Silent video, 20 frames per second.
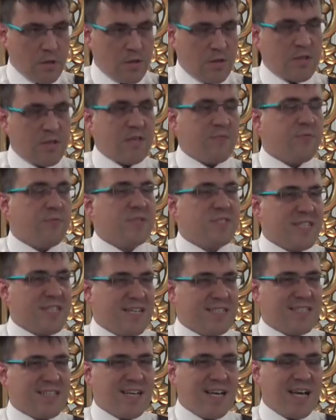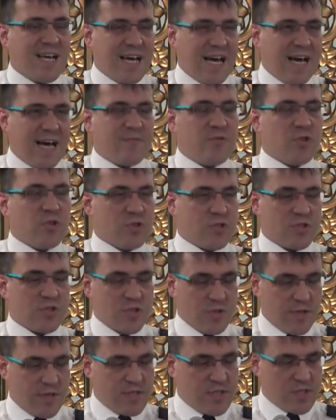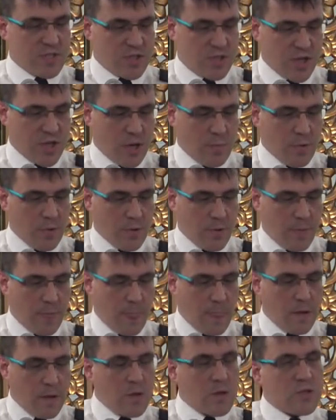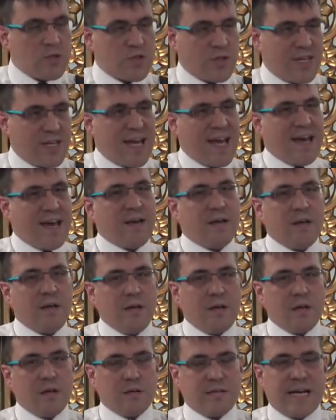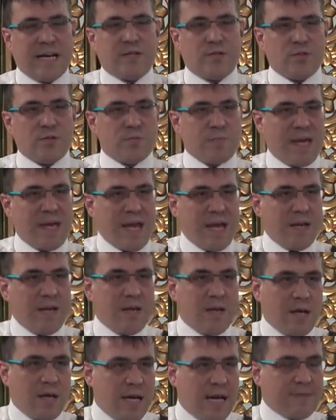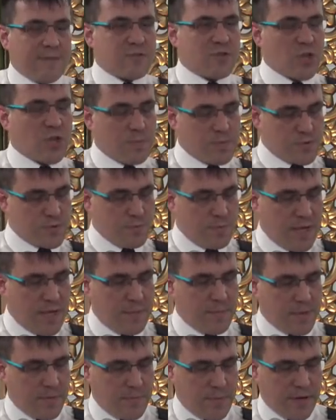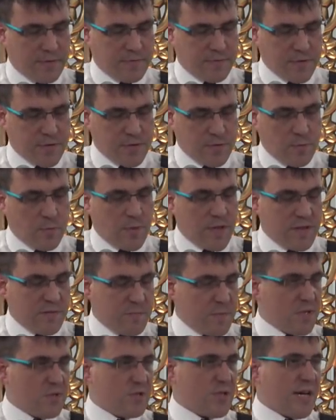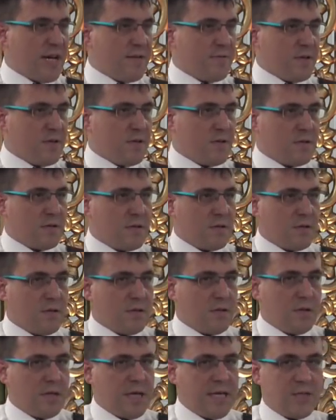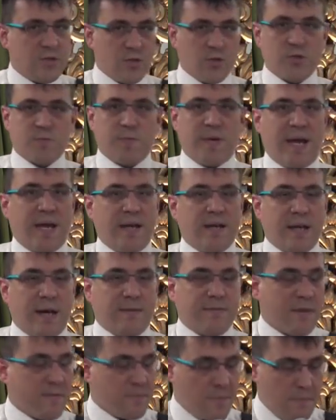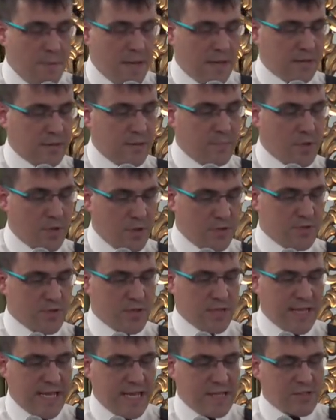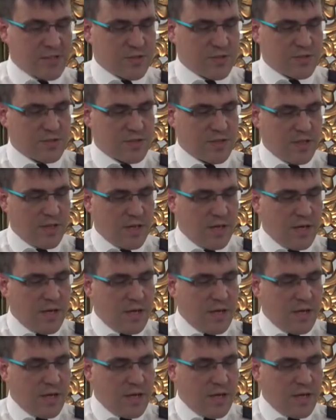But the difference is, I've chosen to do this as a job. So yeah, that does mean I've stopped some people at Bradford when they've been driving. It does mean I've given them penalty points on the licence.